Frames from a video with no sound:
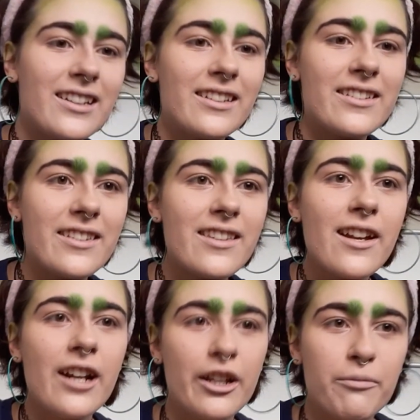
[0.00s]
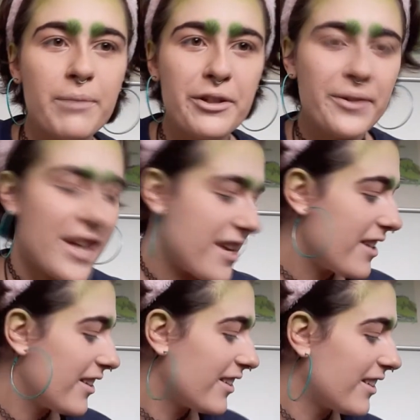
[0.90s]
This is the kind of beauty
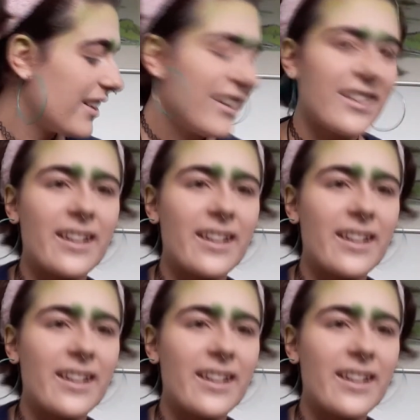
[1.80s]
that